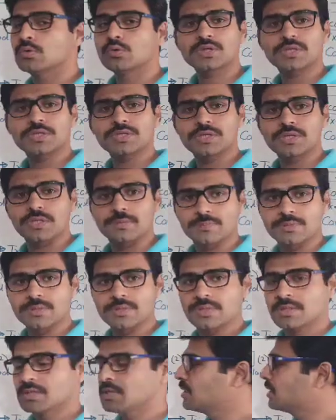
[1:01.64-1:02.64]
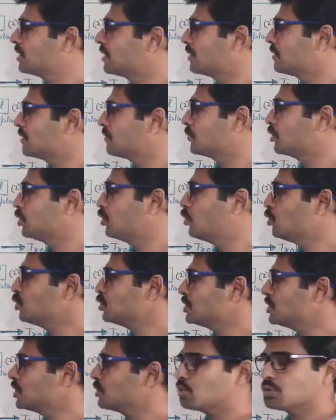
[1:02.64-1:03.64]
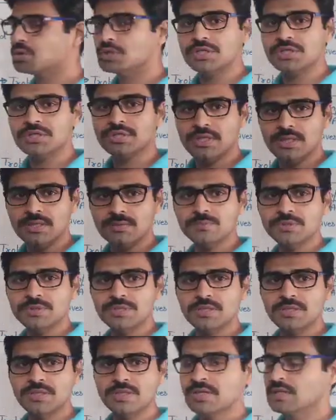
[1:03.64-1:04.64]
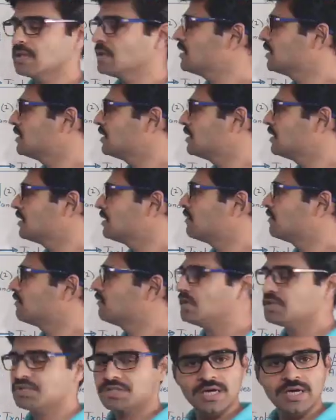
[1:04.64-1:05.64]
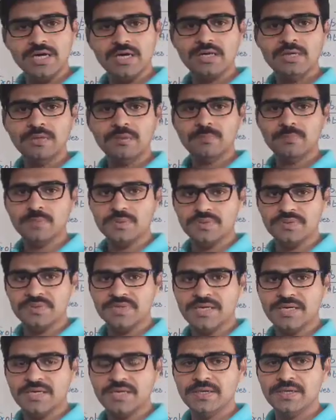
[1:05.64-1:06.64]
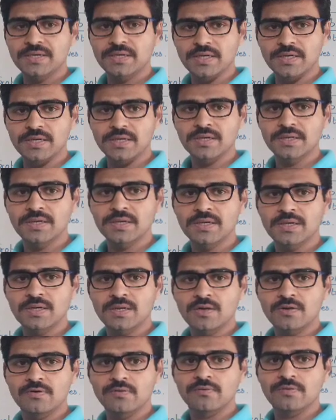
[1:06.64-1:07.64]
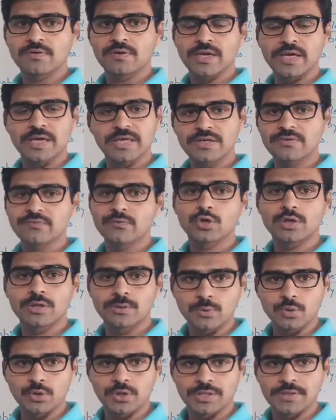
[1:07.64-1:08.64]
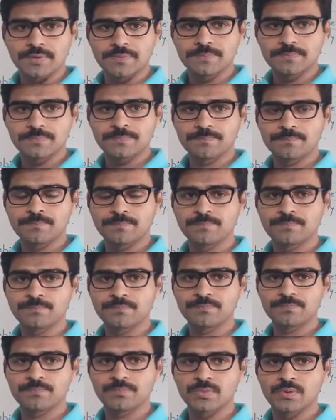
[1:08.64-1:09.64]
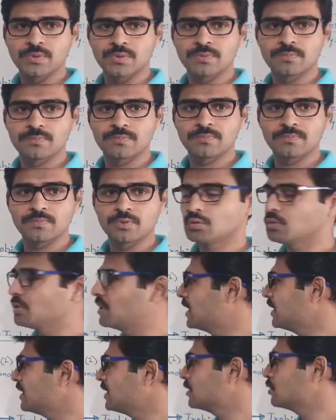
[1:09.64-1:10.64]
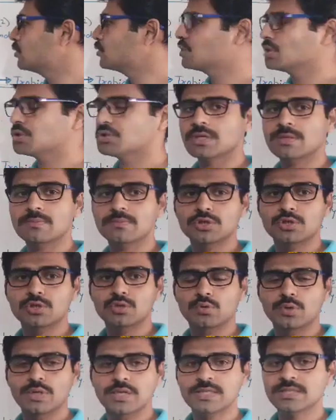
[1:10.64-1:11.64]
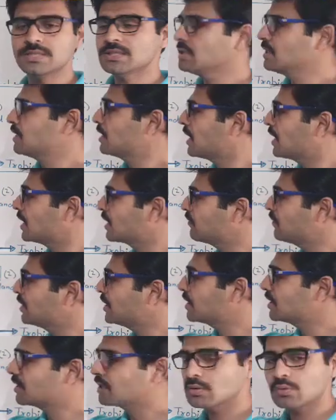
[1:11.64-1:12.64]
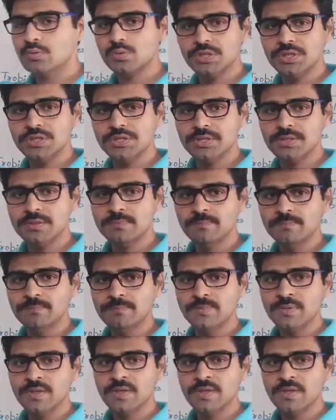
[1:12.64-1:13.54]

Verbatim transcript: ecosystems? Those ecosystems which are present in any water body. So that ecosystem is known as aquatic ecosystem.